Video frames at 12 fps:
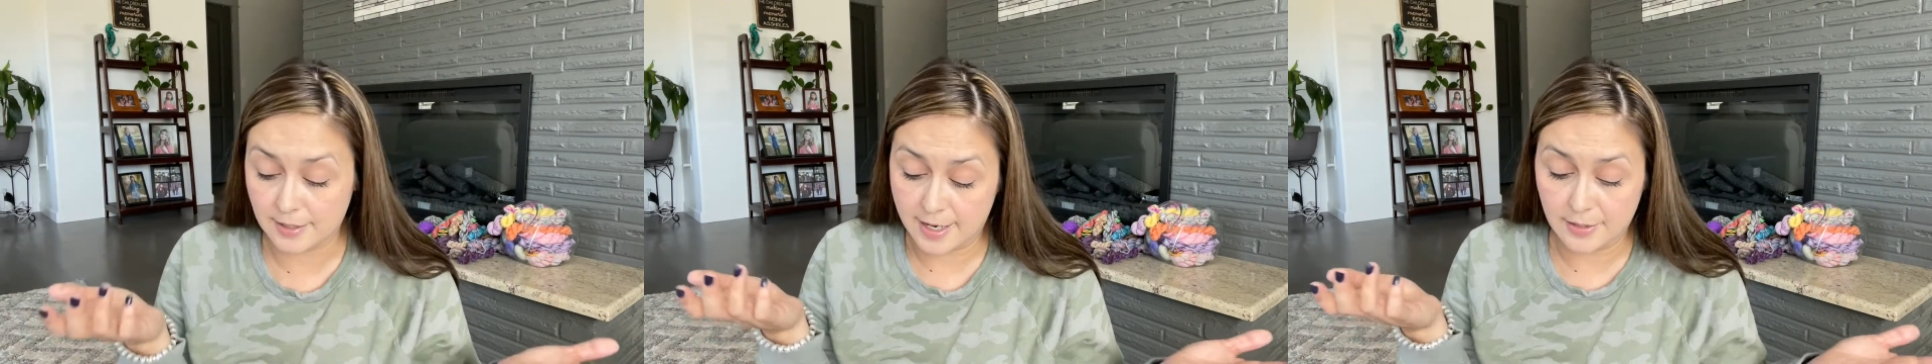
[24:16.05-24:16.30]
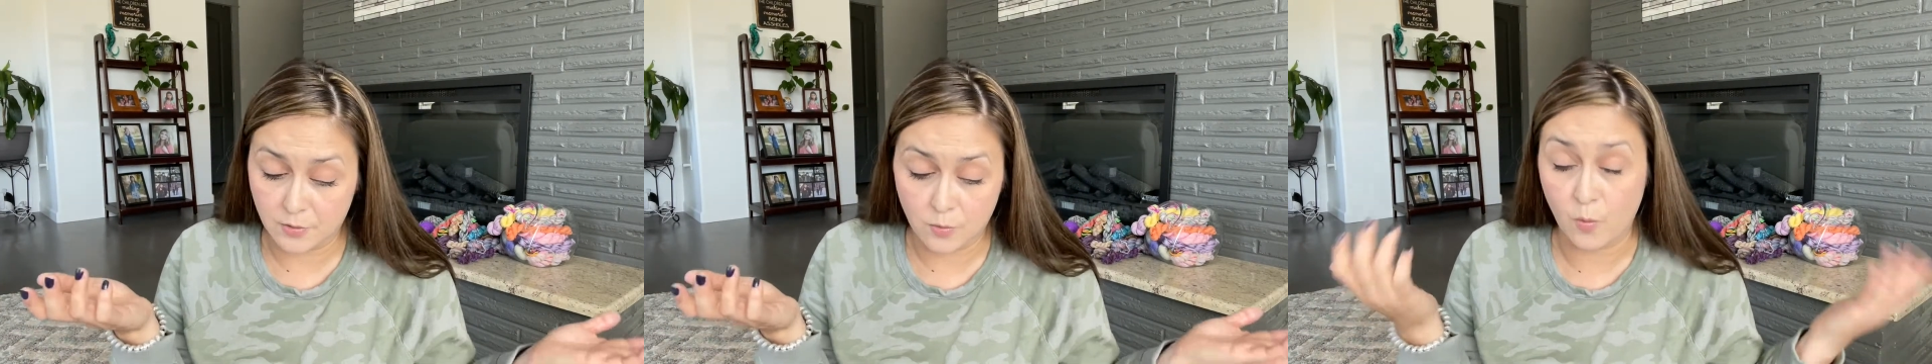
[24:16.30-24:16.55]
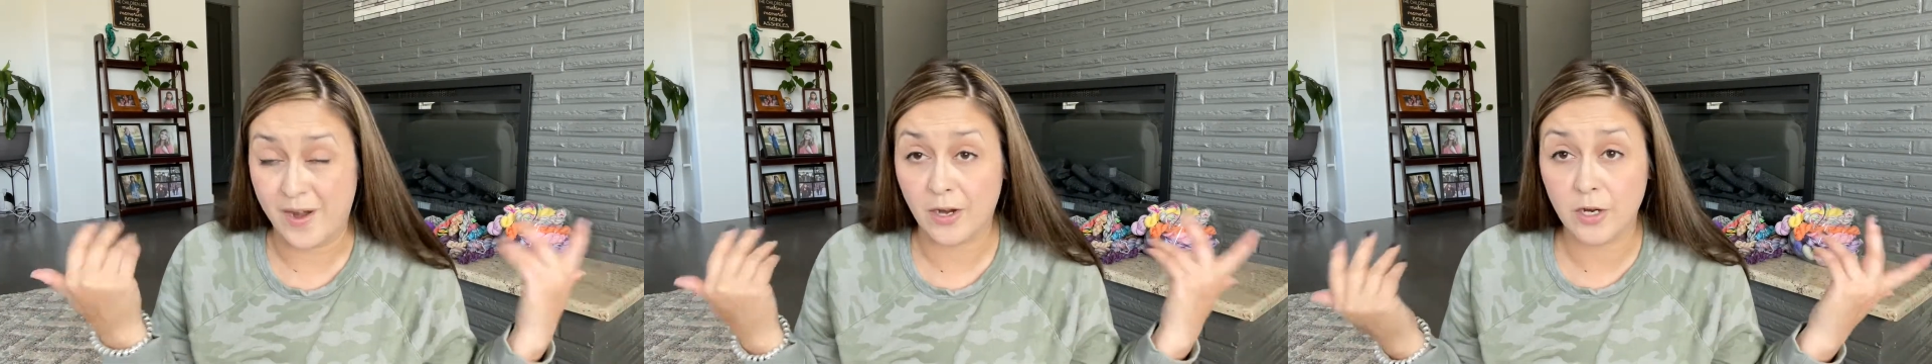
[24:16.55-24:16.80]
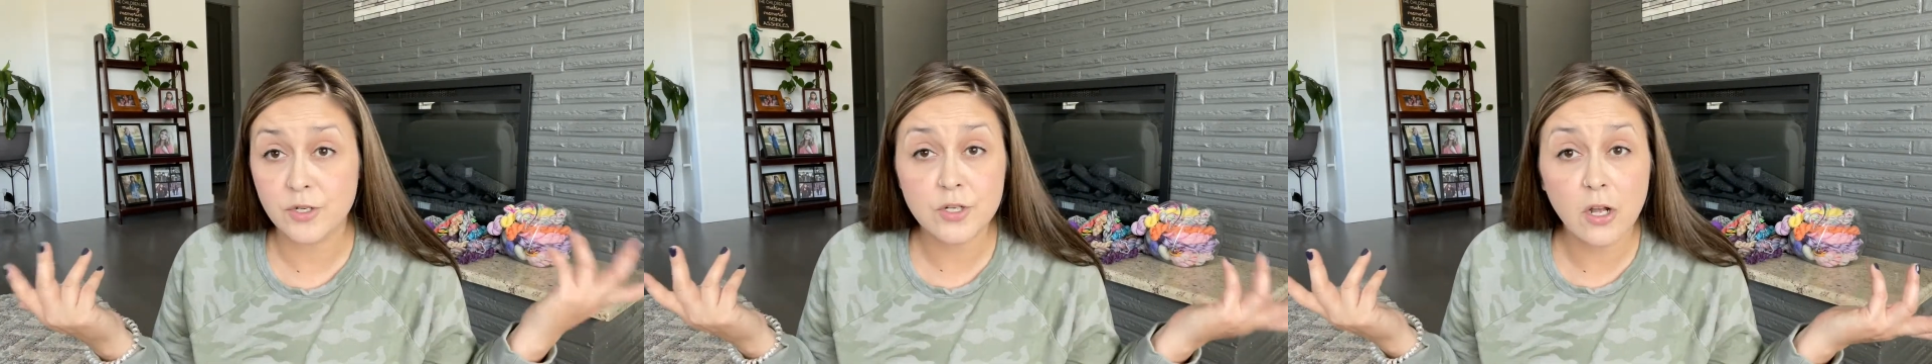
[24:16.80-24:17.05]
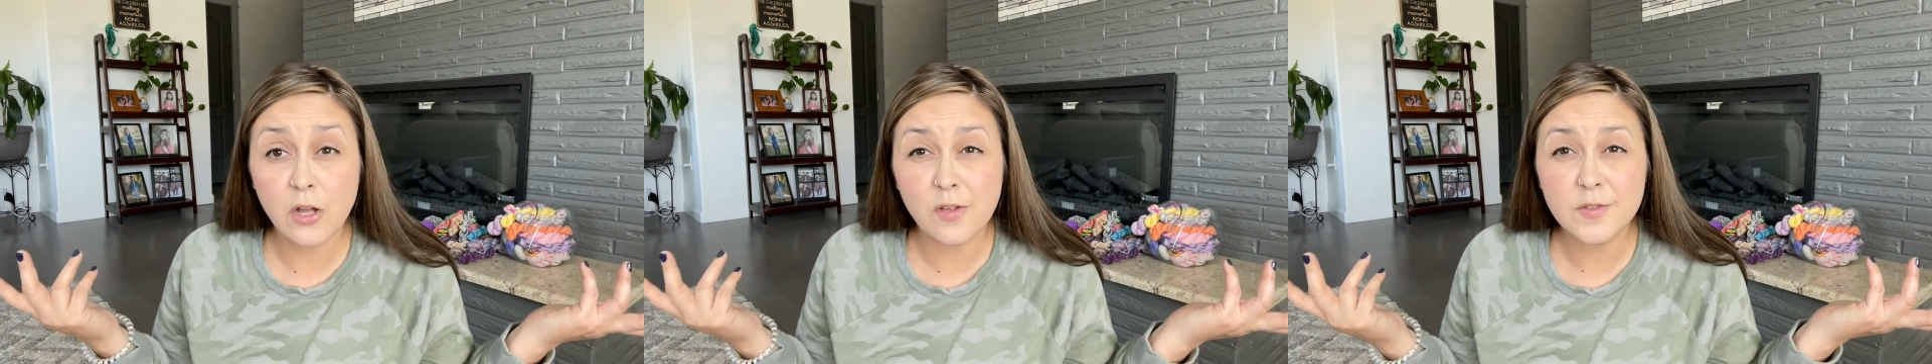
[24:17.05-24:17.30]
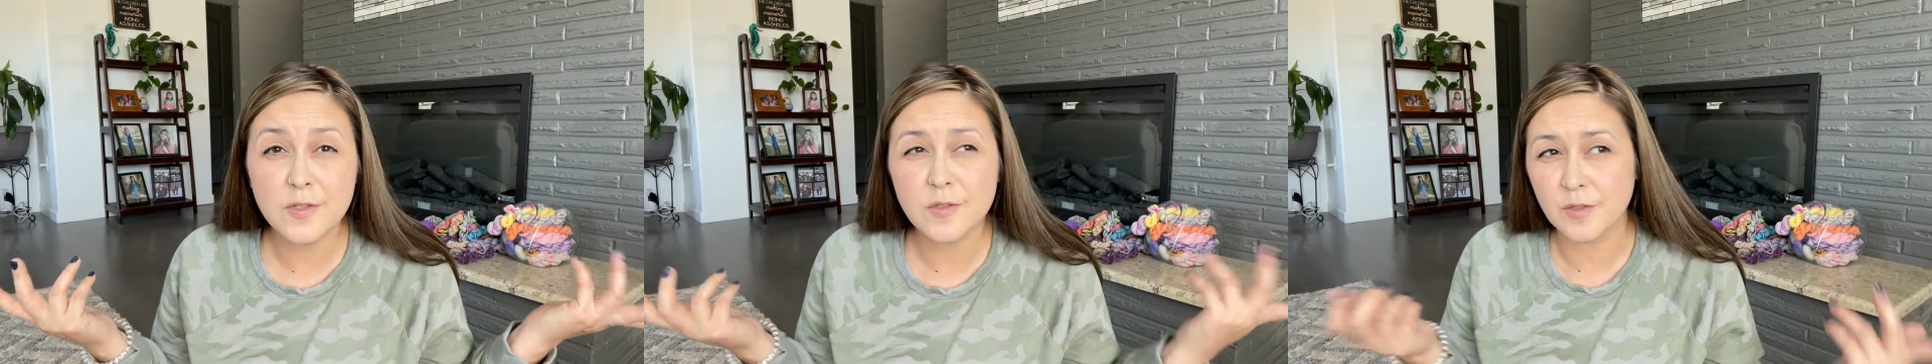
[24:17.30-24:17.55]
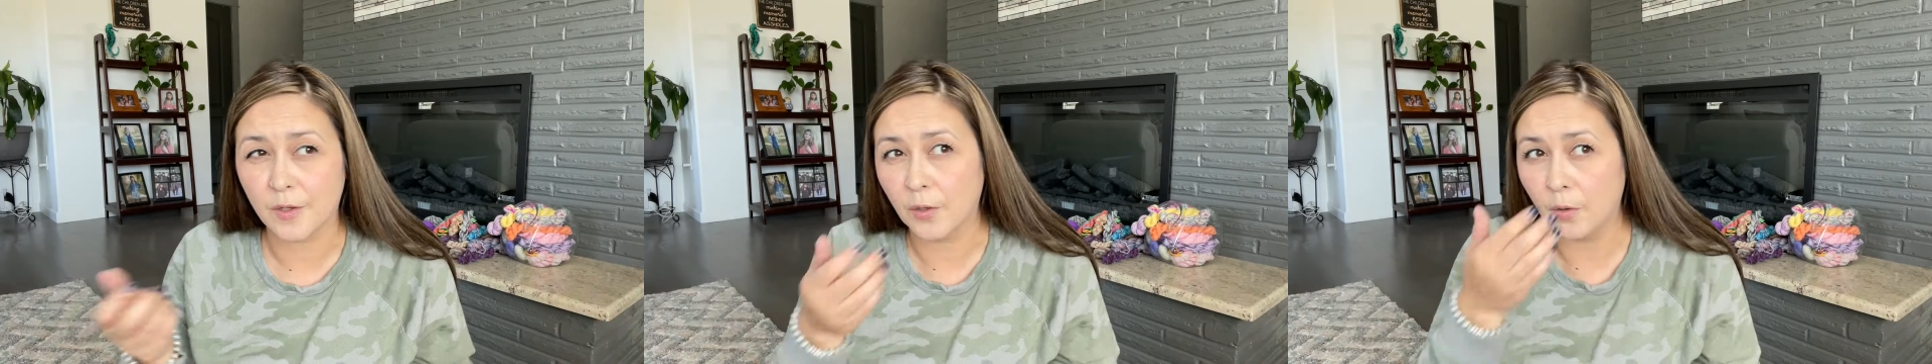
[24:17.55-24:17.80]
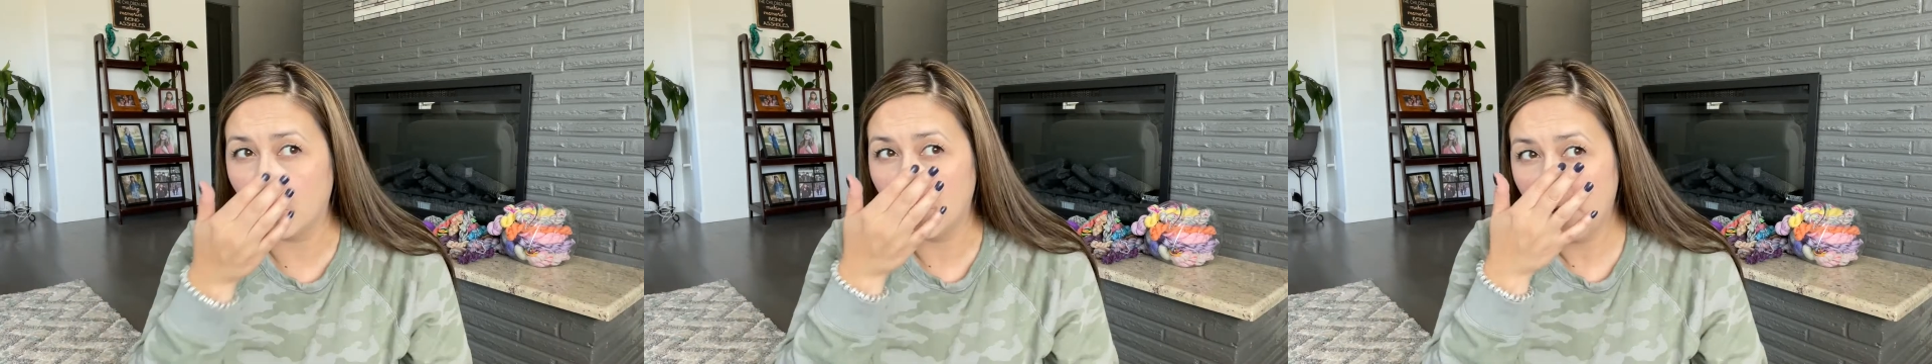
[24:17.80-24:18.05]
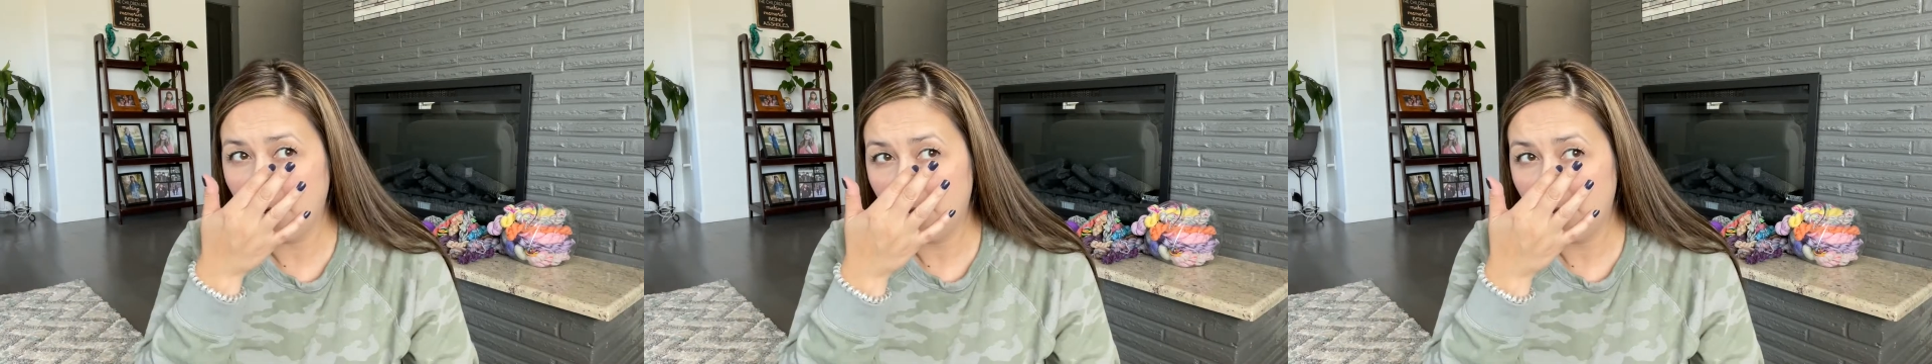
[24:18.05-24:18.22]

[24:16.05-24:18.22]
I don't wear shawls, so